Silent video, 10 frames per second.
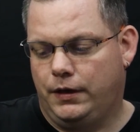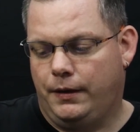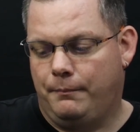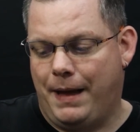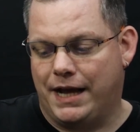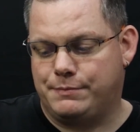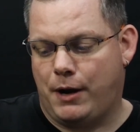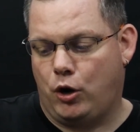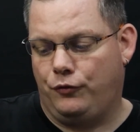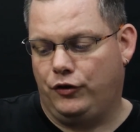max
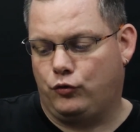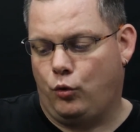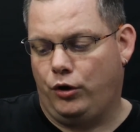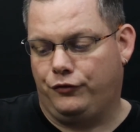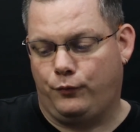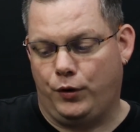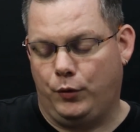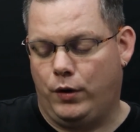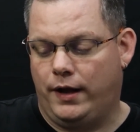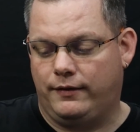power on this coil is 40
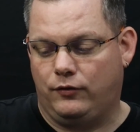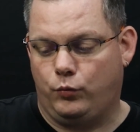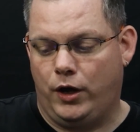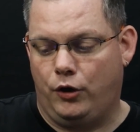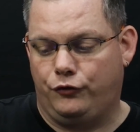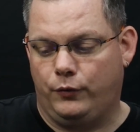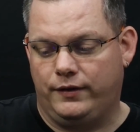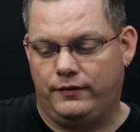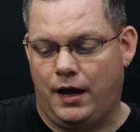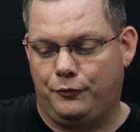watts as well, so it
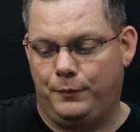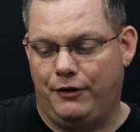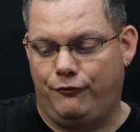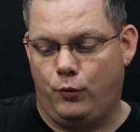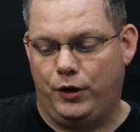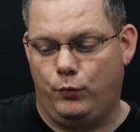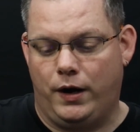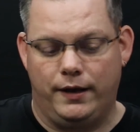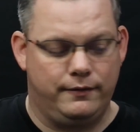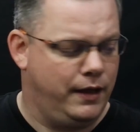stops me at 40
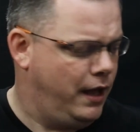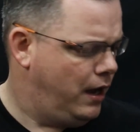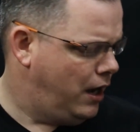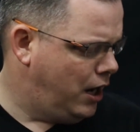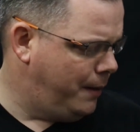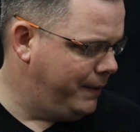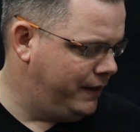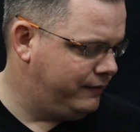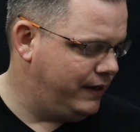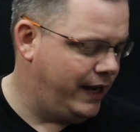watts. It
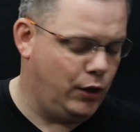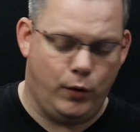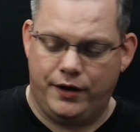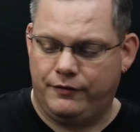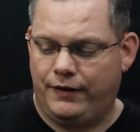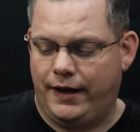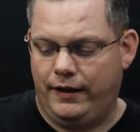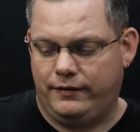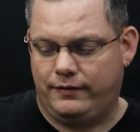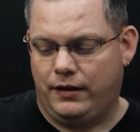is an 80 watt
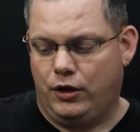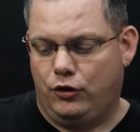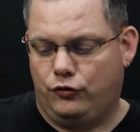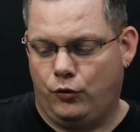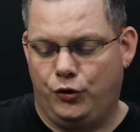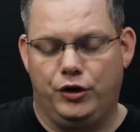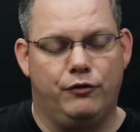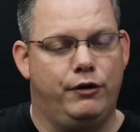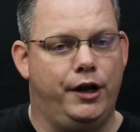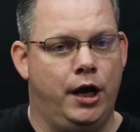device, so you can
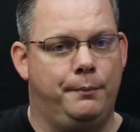run up